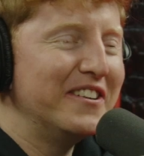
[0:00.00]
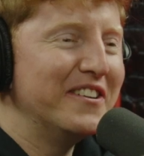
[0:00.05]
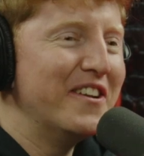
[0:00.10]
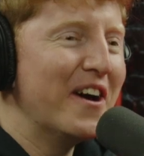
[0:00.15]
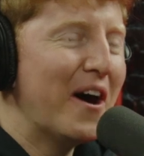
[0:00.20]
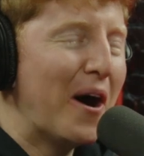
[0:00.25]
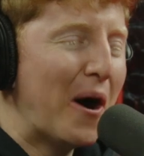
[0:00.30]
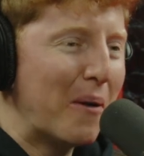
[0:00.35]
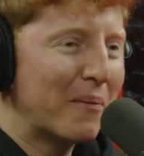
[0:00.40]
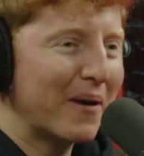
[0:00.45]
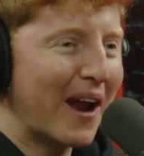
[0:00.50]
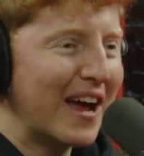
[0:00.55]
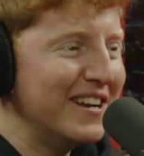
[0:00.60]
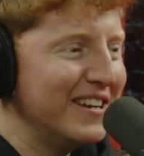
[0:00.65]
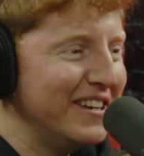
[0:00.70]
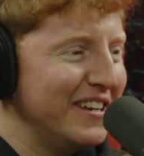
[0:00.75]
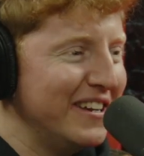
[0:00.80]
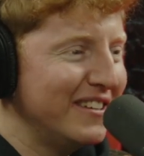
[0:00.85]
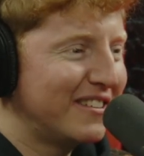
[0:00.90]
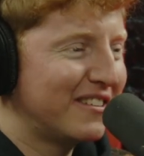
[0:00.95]
No, but I
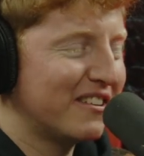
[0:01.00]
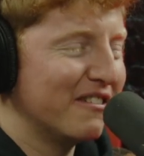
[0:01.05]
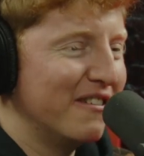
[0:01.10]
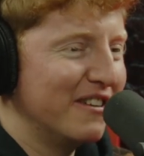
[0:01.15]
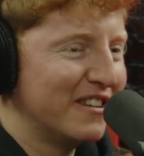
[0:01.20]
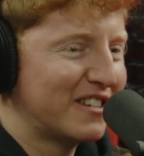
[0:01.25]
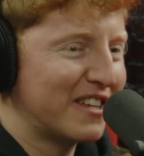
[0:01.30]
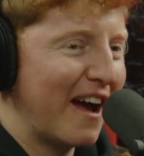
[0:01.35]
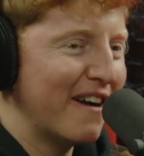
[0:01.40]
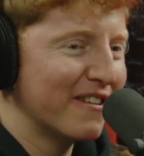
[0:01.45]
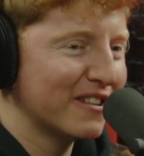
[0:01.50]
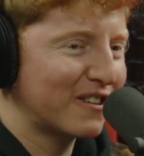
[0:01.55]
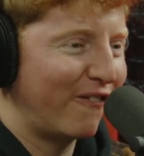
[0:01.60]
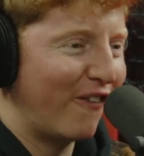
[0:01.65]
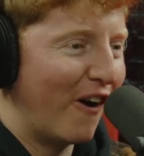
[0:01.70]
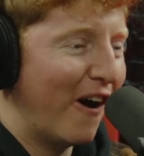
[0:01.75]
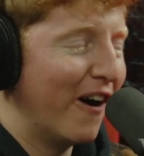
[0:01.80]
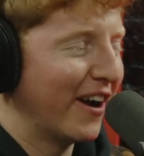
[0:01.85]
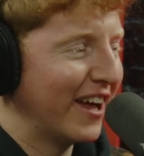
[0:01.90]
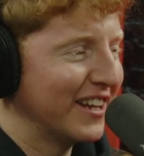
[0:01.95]
need to. It sounds
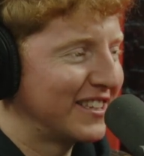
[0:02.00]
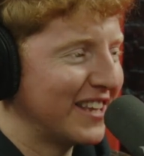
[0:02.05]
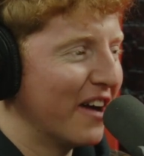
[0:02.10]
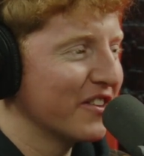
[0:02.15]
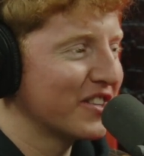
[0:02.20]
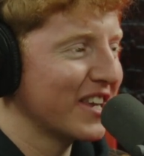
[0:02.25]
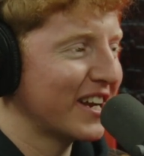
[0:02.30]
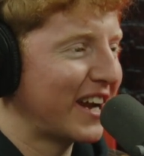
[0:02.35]
fun. It sounds like